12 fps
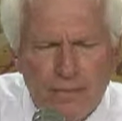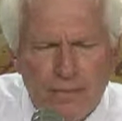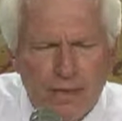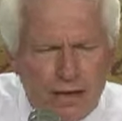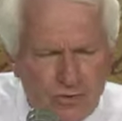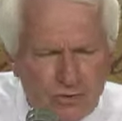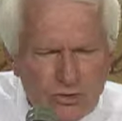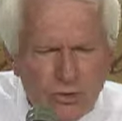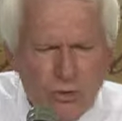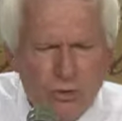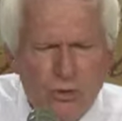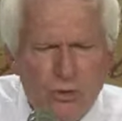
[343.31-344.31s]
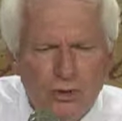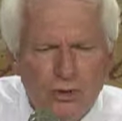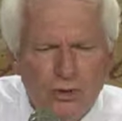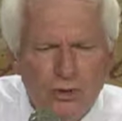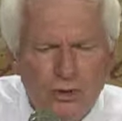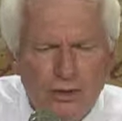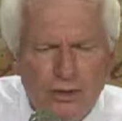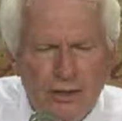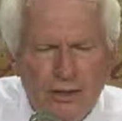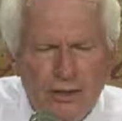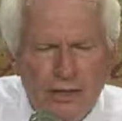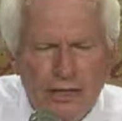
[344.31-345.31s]
The heavens are yours,
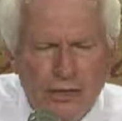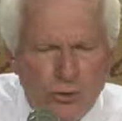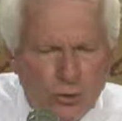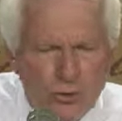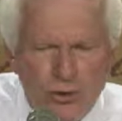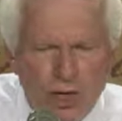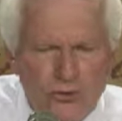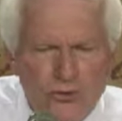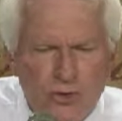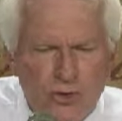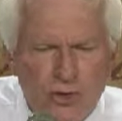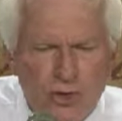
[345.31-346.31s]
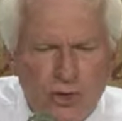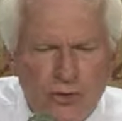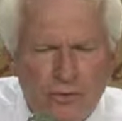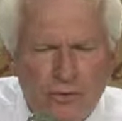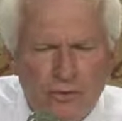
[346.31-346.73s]
and yours also the earth.